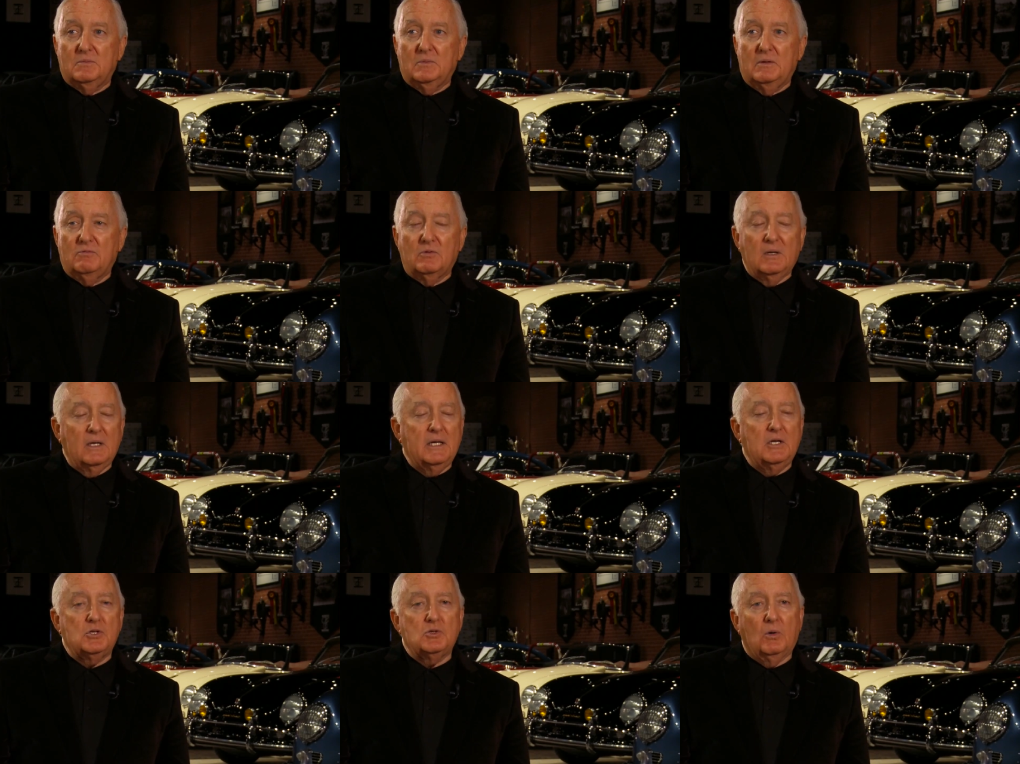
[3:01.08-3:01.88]
We've
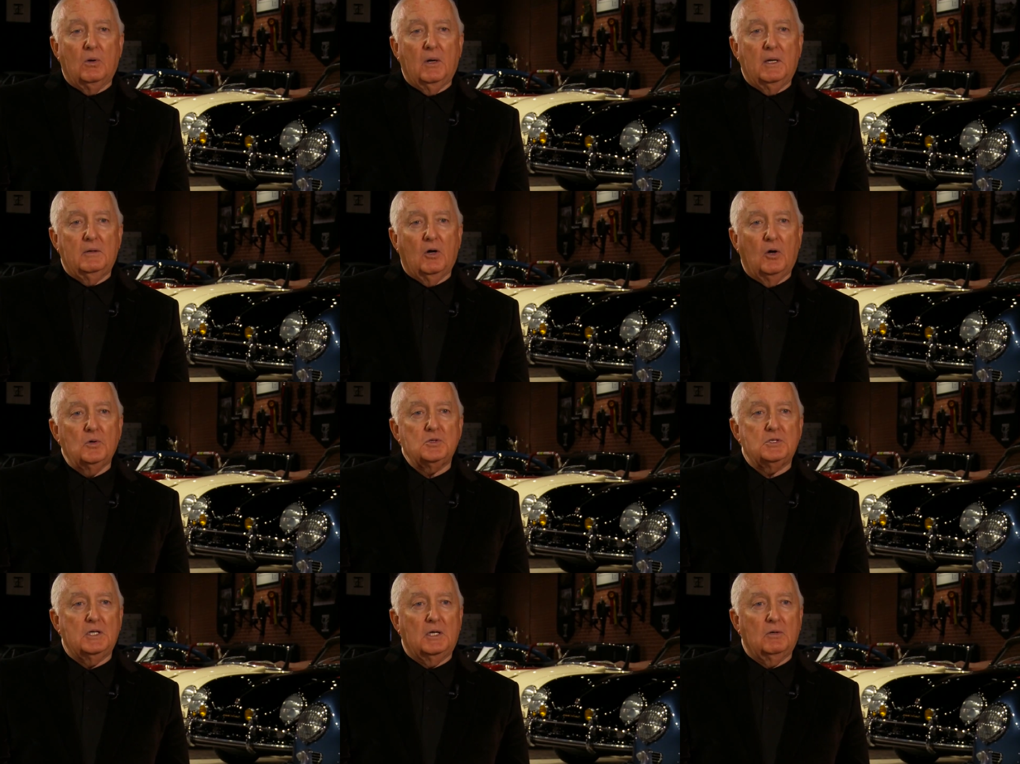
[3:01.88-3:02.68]
really enjoyed
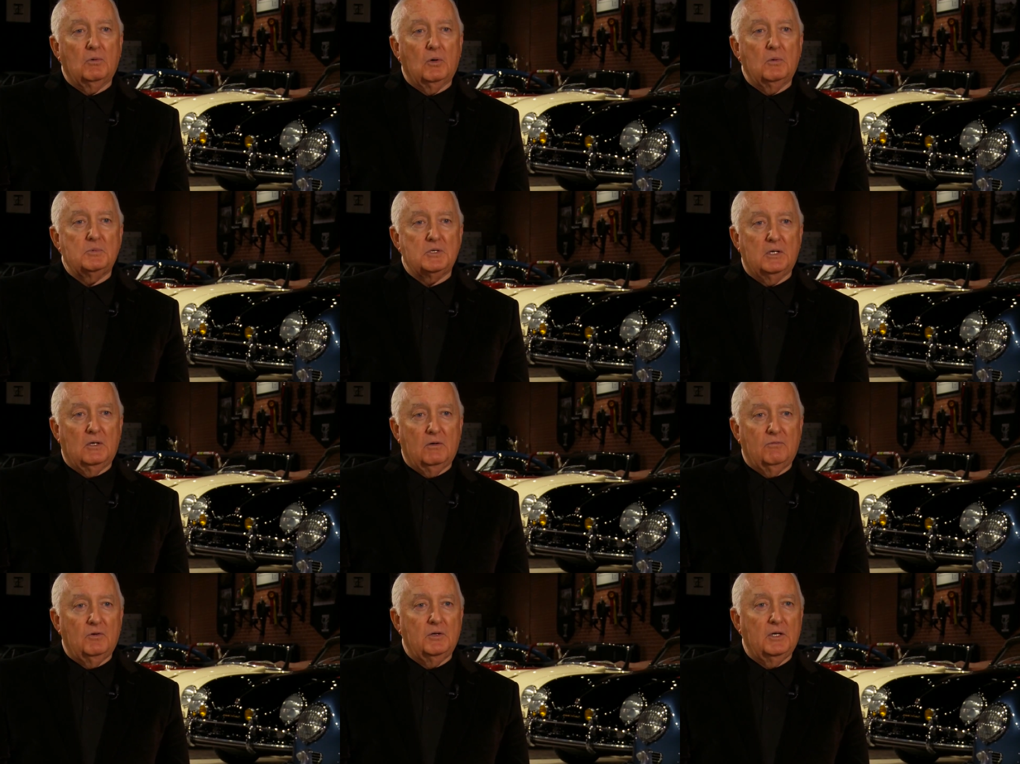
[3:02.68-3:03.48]
hosting groups
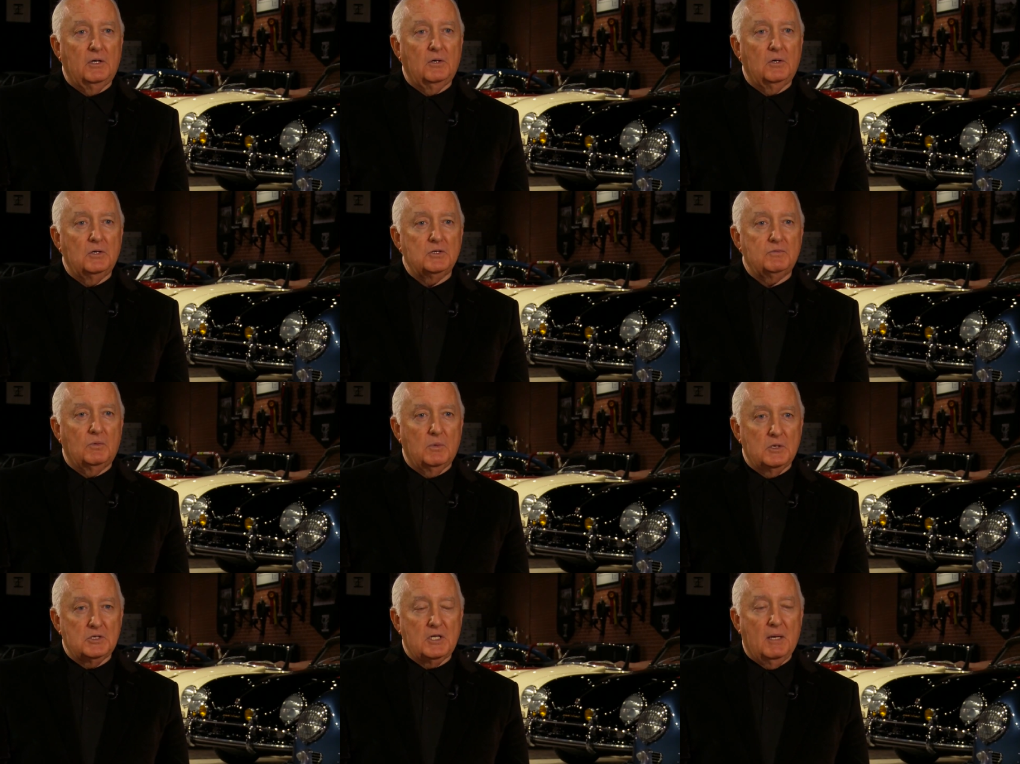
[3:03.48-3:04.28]
here for dinners, for
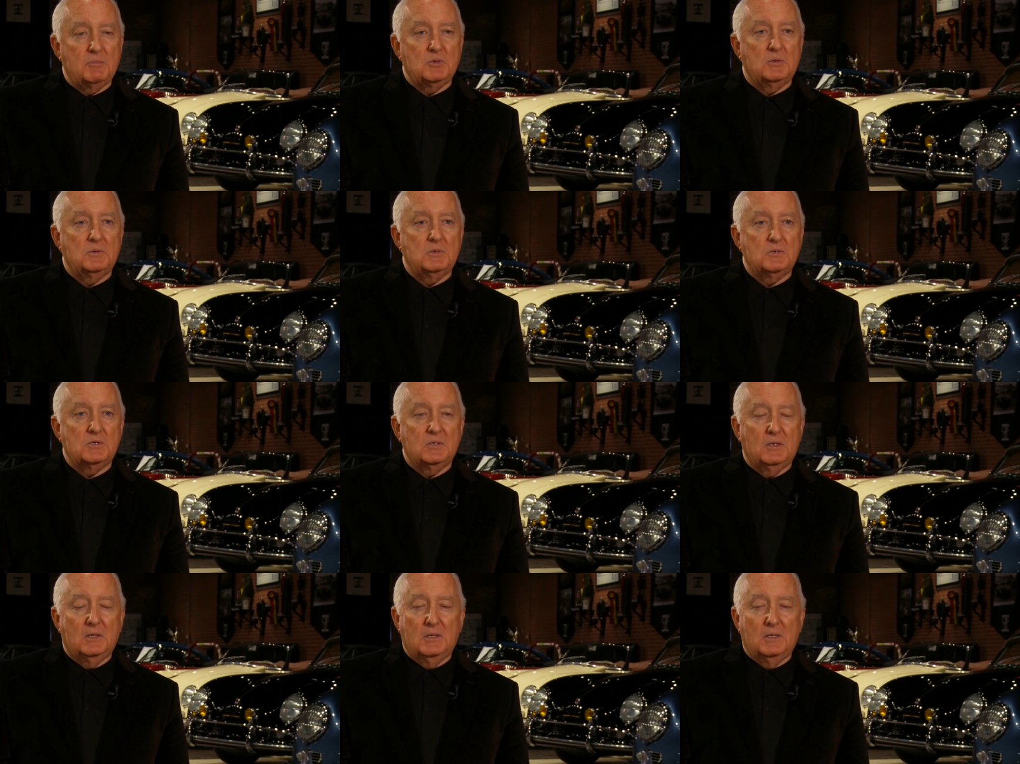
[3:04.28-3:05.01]
receptions.